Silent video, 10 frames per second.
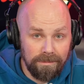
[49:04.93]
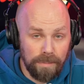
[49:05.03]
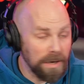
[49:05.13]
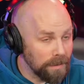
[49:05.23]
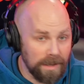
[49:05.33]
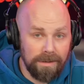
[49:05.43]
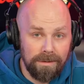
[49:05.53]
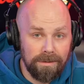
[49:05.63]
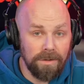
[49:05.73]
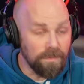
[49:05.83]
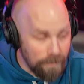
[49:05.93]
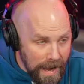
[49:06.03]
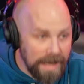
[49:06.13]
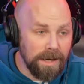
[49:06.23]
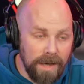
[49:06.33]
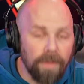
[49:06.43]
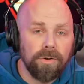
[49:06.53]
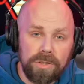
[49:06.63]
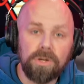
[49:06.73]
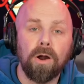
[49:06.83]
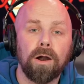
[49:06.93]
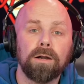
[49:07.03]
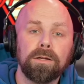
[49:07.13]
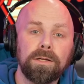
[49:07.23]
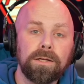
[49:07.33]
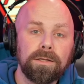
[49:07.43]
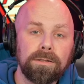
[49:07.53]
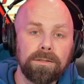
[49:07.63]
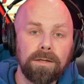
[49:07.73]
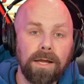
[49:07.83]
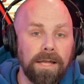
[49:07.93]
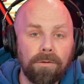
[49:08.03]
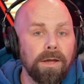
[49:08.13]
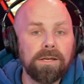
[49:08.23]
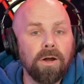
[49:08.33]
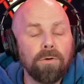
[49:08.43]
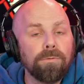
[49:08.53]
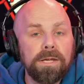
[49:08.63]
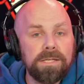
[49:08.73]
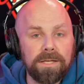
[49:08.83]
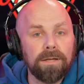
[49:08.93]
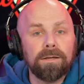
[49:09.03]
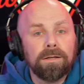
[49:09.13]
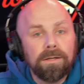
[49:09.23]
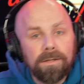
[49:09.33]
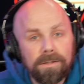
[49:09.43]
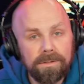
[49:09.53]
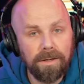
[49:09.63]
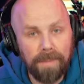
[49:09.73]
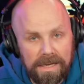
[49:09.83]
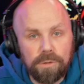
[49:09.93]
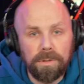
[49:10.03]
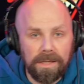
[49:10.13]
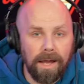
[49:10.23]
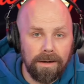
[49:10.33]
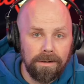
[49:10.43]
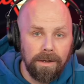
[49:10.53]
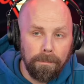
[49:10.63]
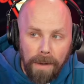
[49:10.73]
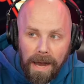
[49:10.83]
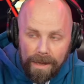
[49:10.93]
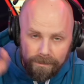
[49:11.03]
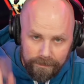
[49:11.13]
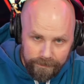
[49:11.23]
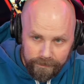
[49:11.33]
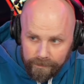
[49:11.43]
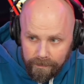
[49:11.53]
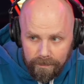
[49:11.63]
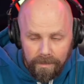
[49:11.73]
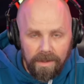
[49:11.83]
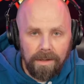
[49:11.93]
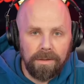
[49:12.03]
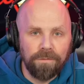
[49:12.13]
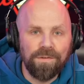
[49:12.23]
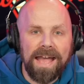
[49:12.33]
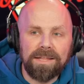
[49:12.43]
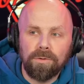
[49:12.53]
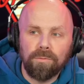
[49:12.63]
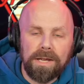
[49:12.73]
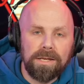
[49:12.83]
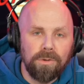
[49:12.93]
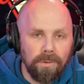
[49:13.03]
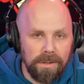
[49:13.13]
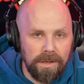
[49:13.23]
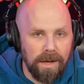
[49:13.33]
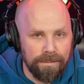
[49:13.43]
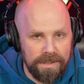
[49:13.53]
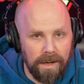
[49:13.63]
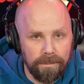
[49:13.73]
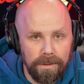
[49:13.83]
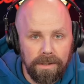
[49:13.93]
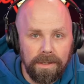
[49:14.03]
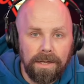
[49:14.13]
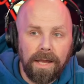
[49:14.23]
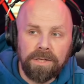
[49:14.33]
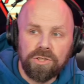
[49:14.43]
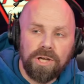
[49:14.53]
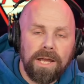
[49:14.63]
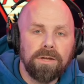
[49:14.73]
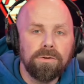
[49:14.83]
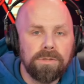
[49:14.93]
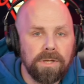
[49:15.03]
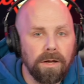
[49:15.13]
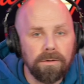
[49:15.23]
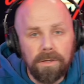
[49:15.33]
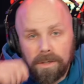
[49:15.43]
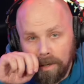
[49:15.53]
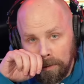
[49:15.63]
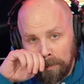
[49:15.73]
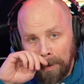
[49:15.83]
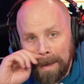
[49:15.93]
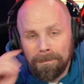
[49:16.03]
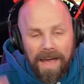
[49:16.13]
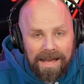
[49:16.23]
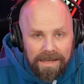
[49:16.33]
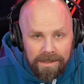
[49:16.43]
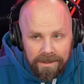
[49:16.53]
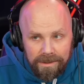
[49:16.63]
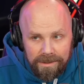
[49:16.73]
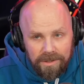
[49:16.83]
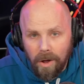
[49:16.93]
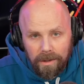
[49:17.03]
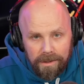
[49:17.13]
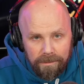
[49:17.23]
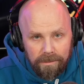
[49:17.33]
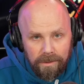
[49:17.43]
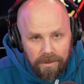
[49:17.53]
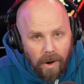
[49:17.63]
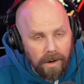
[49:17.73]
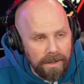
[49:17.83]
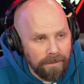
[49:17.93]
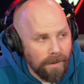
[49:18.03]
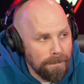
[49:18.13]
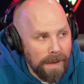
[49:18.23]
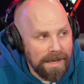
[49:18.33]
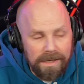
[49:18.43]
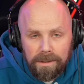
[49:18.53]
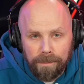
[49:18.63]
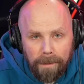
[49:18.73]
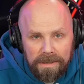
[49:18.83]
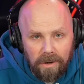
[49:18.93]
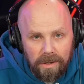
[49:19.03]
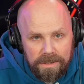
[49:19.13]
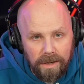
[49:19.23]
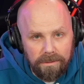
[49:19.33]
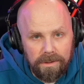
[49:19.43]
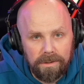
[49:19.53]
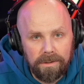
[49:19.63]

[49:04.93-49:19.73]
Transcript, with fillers: Period. You've made another star, and there ain't no reason to mess with that. But the fact that Randy Orton comes up and Jey Uso goes right back into scalded dog, right back into puppy dog zone,